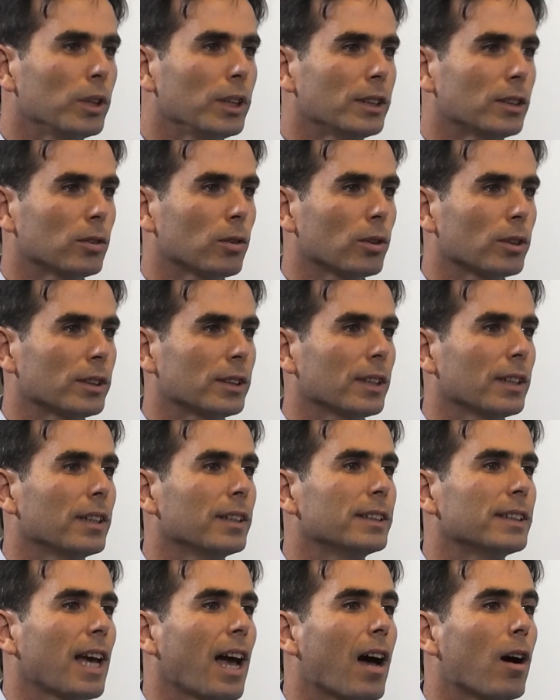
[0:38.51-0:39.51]
resource that
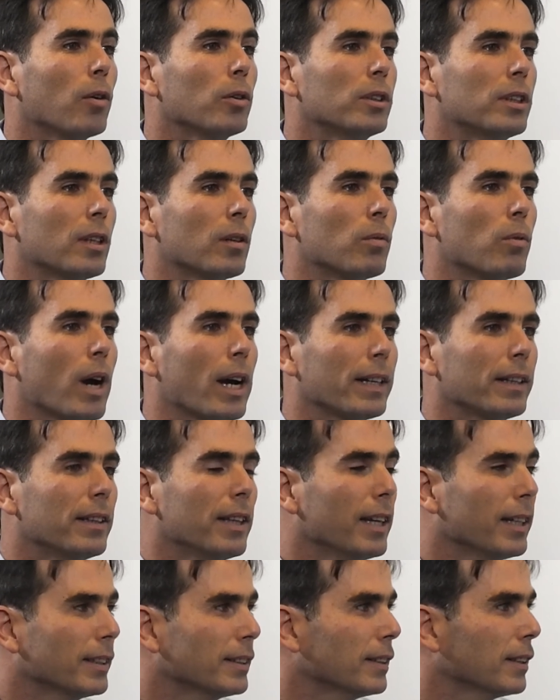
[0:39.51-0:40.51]
is out there right
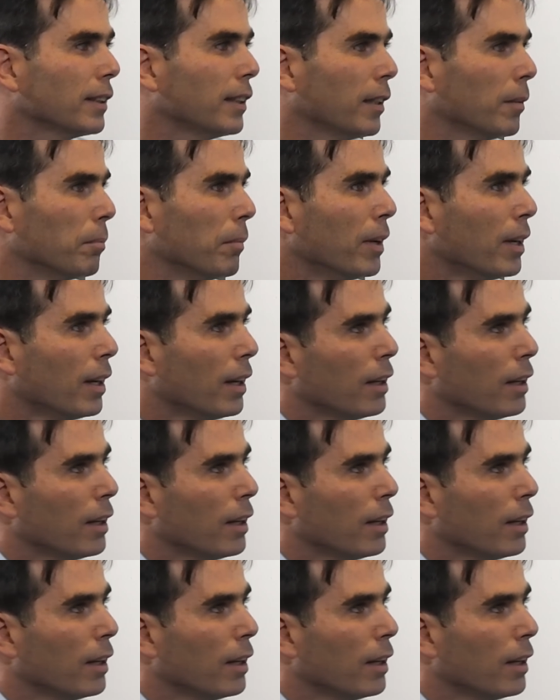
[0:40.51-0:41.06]
next to them.